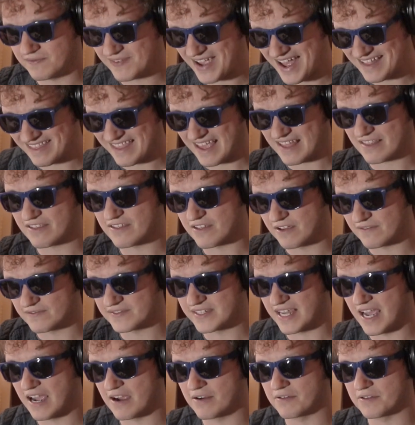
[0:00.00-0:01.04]
got that stuff
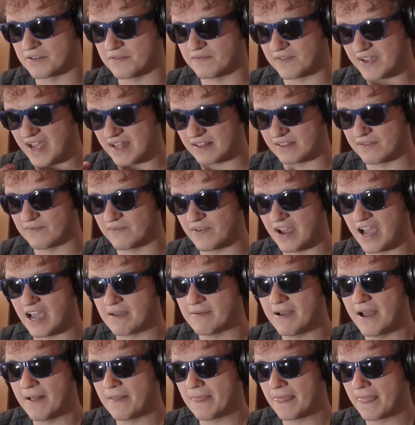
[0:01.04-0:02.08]
down, you've got the
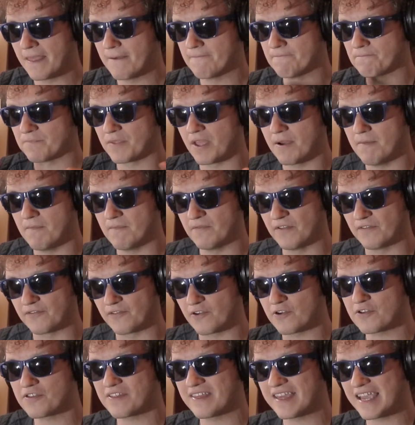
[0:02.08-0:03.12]
vibe. The
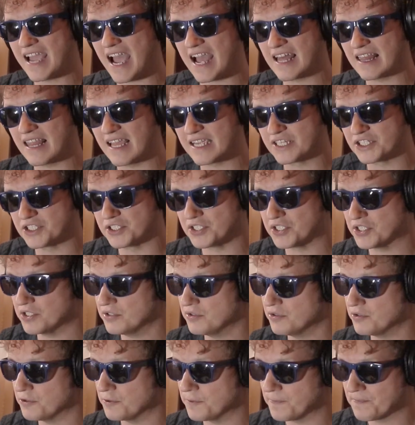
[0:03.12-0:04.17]
first thing I like to
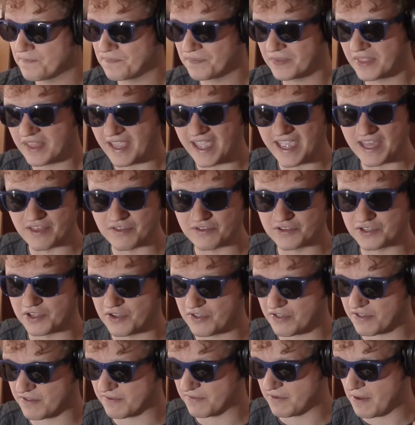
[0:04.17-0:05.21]
do is
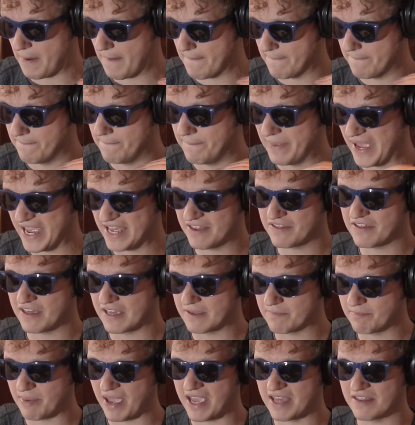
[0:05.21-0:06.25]
just
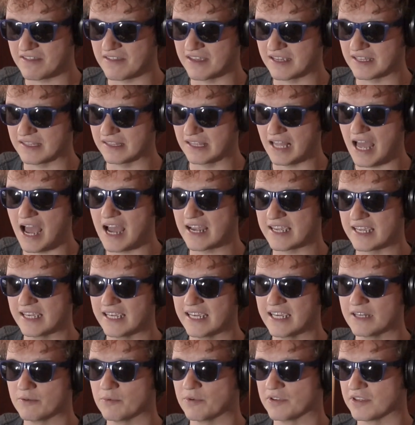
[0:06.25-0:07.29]
basic locking
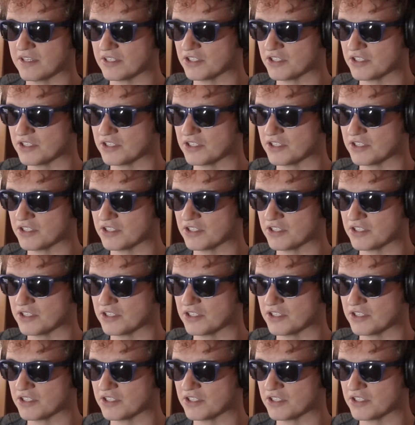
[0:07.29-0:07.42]
in with the